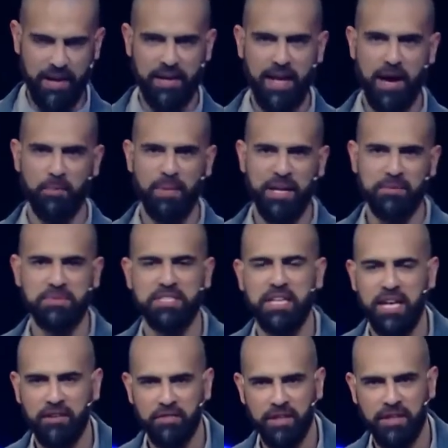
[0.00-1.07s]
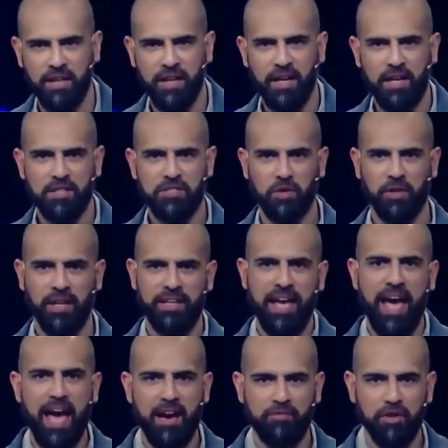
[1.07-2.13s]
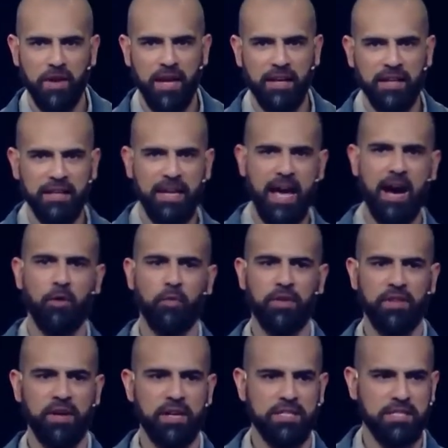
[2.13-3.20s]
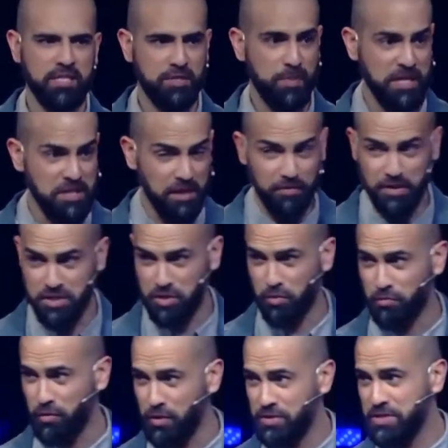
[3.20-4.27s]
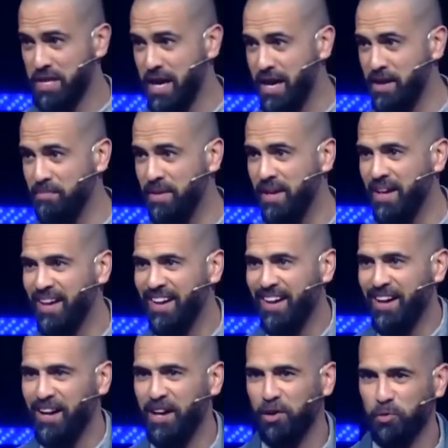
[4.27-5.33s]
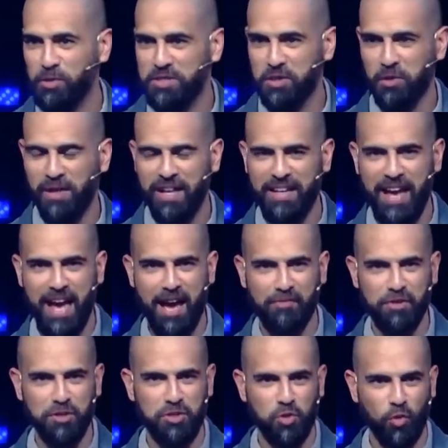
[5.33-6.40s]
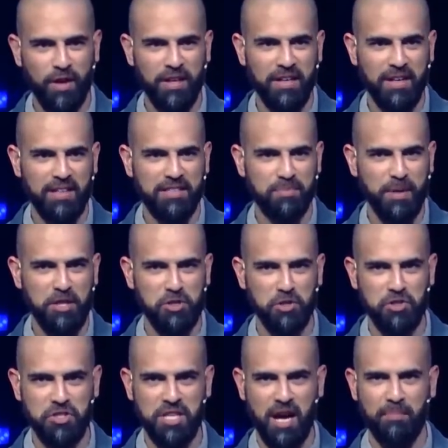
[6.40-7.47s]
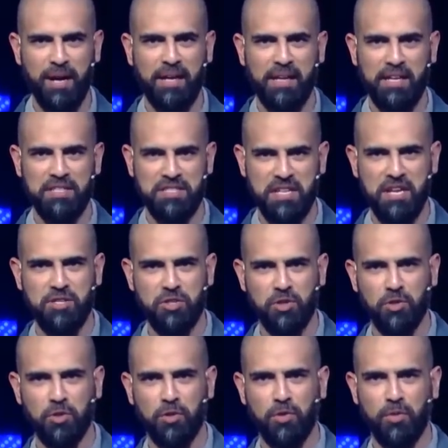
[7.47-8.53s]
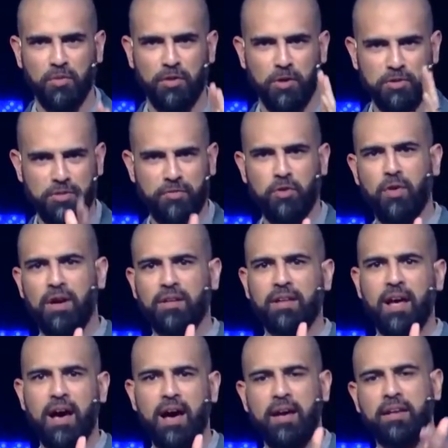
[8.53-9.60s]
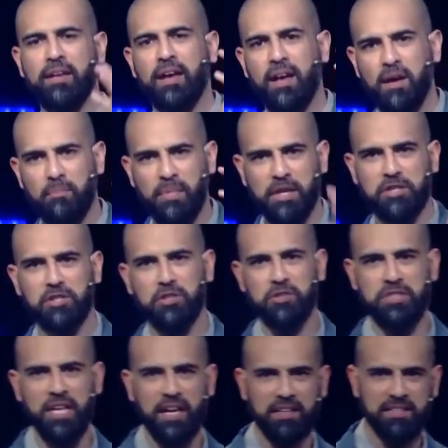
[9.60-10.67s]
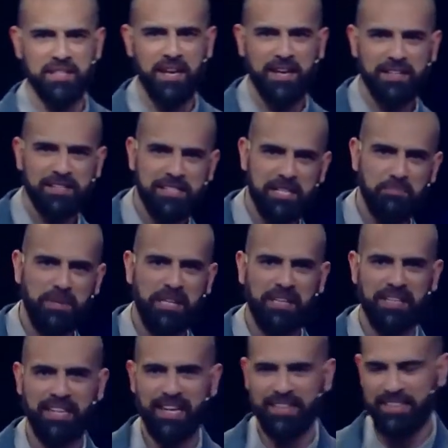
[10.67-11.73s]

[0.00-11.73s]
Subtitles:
now. My name is David. So glad to have you hanging out with us, especially if this is your first time. We're so glad to have you joining us. Make sure you stop by Guest Central. Those of you online, make sure you text DP Connect to